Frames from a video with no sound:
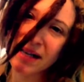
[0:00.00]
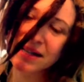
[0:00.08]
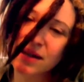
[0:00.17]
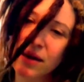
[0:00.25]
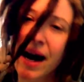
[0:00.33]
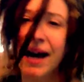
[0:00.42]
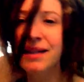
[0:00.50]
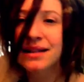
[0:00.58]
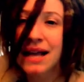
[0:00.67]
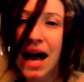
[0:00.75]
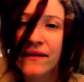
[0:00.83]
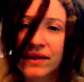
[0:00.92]
And so I
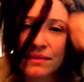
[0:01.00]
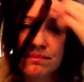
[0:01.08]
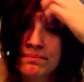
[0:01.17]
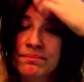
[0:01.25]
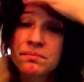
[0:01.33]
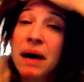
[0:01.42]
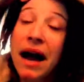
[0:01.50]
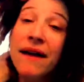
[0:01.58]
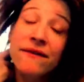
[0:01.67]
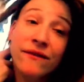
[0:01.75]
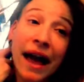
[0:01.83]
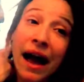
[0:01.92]
just have it,
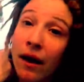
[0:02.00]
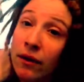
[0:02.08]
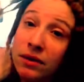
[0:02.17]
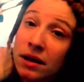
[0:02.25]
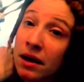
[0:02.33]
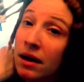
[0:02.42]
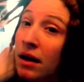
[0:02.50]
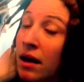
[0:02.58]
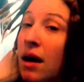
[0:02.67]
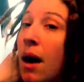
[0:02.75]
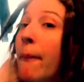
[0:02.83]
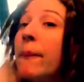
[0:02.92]
I've found
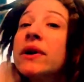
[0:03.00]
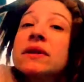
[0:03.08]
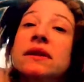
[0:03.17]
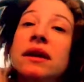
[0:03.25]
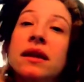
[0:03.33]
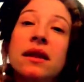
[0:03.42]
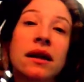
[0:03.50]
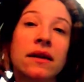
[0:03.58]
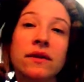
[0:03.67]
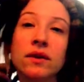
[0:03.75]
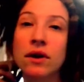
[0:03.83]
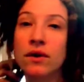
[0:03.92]
personally that if
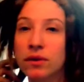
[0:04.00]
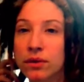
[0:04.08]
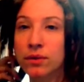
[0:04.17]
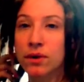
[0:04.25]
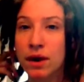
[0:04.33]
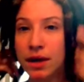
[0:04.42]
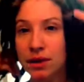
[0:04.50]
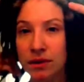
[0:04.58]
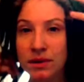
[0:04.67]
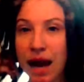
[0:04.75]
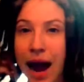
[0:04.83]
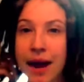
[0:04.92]
you go through and you
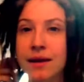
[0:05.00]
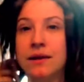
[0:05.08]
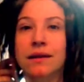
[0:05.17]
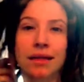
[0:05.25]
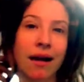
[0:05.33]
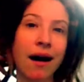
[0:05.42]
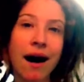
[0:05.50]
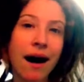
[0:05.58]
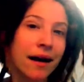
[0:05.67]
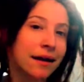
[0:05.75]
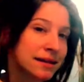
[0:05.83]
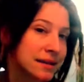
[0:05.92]
dye your
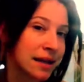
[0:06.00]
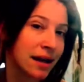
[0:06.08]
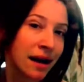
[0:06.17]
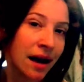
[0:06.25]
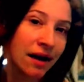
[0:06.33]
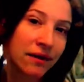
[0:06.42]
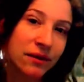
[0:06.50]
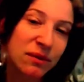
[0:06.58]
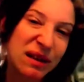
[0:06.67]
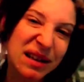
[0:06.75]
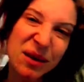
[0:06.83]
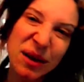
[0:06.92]
locks
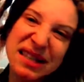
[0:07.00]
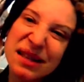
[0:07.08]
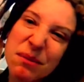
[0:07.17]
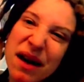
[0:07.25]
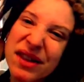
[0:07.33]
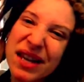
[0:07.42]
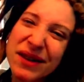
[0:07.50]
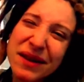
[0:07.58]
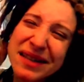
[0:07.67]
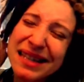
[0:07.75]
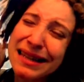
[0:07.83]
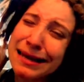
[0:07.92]
like once a month, even if
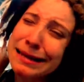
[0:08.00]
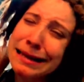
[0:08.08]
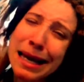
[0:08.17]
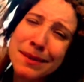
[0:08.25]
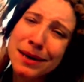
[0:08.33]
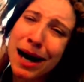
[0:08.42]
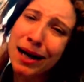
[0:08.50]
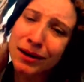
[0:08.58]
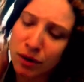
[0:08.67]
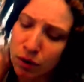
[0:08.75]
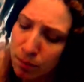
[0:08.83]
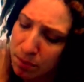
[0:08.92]
it's like the same
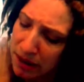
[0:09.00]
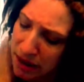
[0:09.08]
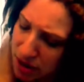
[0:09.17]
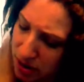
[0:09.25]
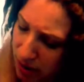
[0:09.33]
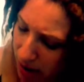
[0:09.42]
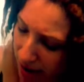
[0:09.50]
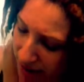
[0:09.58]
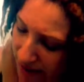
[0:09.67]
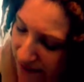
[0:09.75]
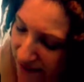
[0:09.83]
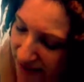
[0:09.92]
color, or bleach your locks,
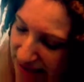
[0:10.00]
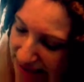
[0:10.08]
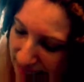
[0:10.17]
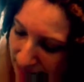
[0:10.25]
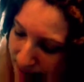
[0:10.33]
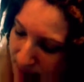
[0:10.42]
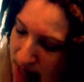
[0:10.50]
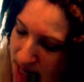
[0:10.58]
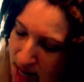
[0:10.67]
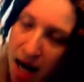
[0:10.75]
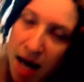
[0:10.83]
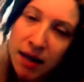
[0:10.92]
even if it's the same
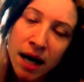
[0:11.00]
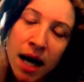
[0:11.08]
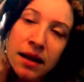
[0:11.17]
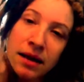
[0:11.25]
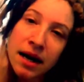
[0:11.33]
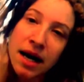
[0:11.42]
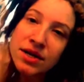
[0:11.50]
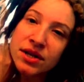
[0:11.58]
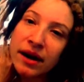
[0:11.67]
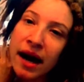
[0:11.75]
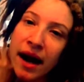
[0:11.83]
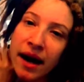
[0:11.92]
color as
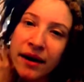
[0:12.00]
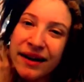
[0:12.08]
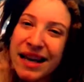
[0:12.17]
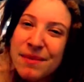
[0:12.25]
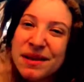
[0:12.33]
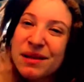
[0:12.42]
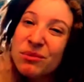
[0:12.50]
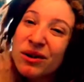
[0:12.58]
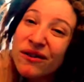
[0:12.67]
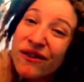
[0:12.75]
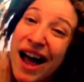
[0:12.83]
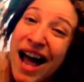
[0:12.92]
your hair, it keeps them
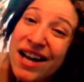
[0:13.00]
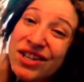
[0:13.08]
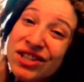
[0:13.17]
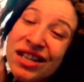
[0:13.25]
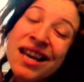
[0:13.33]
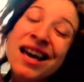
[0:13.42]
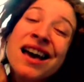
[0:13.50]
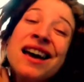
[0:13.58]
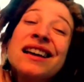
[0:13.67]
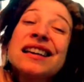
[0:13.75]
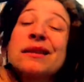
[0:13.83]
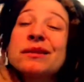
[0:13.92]
refreshed,
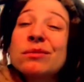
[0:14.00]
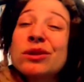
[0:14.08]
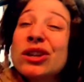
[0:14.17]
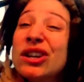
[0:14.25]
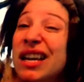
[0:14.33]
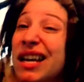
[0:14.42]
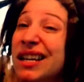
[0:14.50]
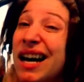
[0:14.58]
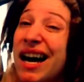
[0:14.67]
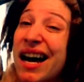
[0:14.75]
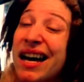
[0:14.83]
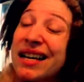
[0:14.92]
keeps them looking
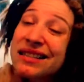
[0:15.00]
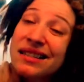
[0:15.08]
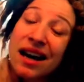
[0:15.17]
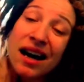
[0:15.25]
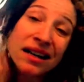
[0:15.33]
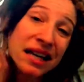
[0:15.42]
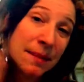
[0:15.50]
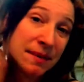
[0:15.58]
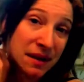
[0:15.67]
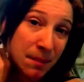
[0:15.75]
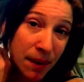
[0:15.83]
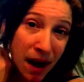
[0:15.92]
nice, keeps
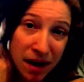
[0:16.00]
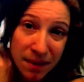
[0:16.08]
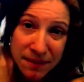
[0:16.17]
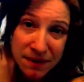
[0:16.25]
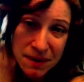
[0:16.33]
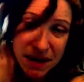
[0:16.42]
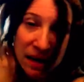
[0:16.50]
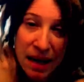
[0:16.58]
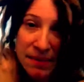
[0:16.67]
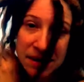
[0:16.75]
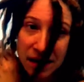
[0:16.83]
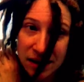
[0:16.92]
the bottoms,
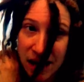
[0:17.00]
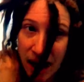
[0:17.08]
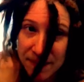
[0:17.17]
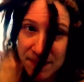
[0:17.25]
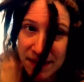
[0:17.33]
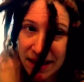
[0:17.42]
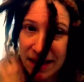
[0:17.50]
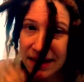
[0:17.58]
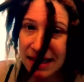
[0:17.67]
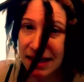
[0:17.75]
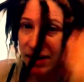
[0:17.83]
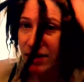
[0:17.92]
keeps the tops maintained.
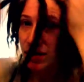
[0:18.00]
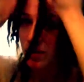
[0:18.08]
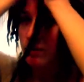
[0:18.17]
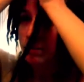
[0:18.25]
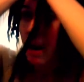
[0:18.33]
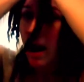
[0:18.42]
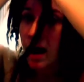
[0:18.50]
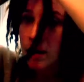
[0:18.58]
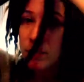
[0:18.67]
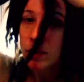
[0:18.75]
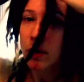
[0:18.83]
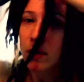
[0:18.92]
It's easier to
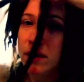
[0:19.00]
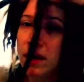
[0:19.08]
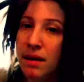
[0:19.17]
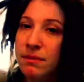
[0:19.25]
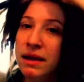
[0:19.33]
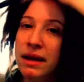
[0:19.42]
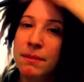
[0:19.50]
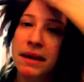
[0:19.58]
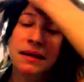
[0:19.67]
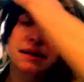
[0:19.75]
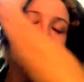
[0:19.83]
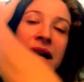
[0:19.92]
palm roll them.
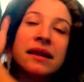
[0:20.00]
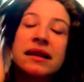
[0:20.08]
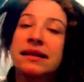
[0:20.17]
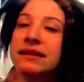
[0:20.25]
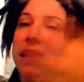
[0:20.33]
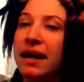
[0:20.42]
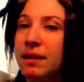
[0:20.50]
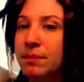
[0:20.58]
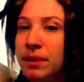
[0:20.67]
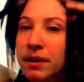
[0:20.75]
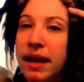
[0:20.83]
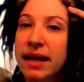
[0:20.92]
They stay in
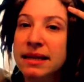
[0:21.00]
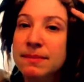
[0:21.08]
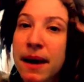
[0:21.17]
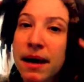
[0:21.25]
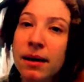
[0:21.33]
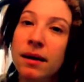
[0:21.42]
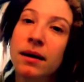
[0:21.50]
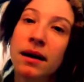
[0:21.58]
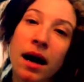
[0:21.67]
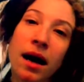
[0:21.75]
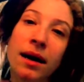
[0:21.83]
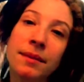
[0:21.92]
place
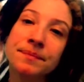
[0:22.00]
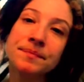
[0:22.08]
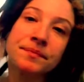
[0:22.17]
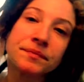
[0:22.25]
better.